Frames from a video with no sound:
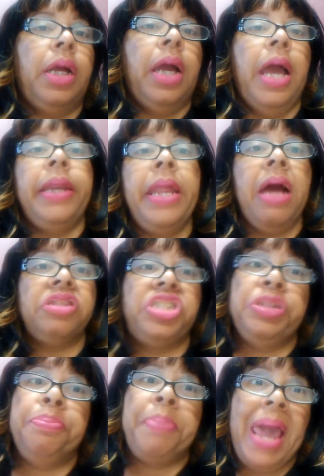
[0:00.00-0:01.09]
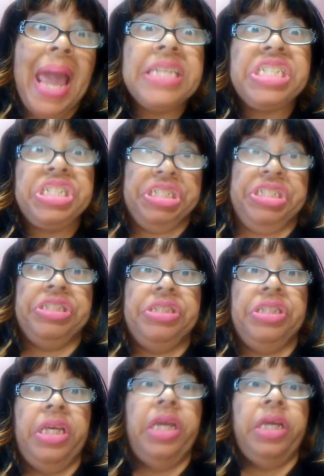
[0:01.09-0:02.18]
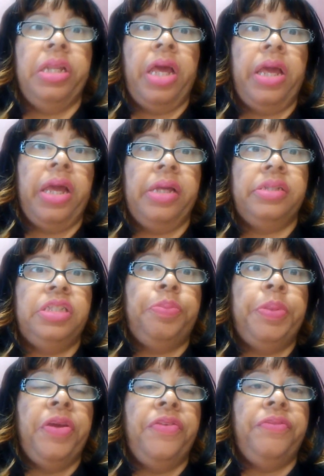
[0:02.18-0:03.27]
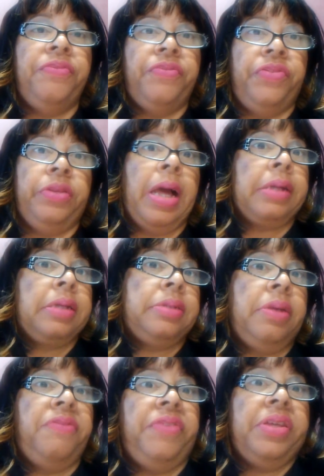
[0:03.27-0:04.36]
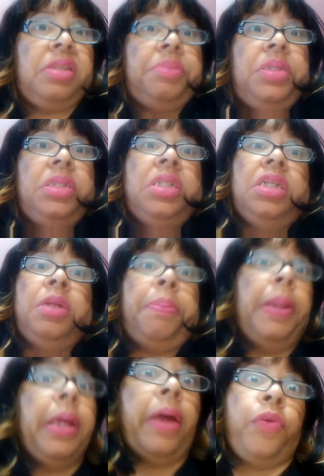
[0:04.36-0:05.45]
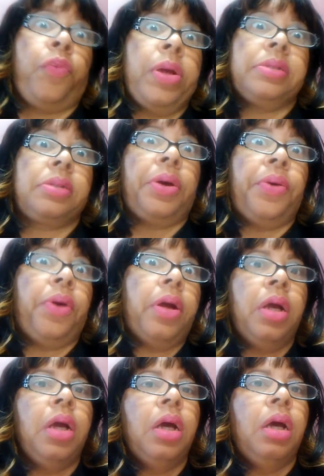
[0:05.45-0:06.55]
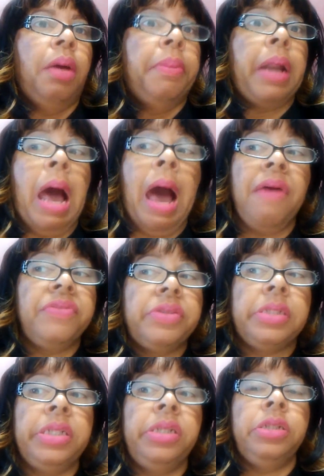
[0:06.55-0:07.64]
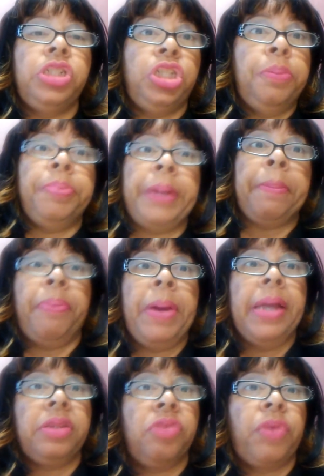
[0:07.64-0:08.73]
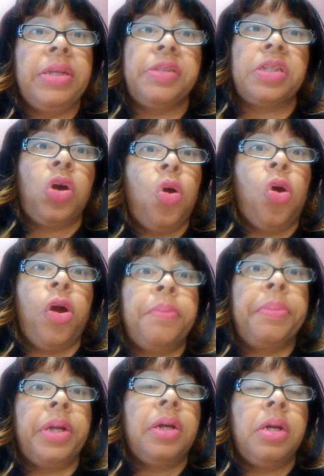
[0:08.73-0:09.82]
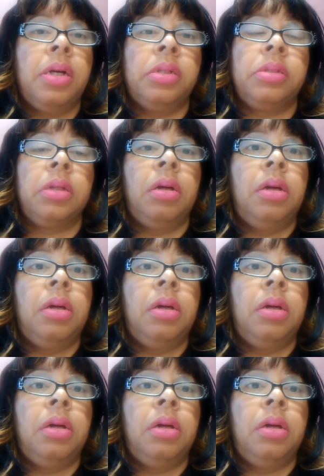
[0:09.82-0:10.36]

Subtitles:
And now she bashes the NAACP for, like I said, victimhood and applying the race card. But obviously, she paid the race card because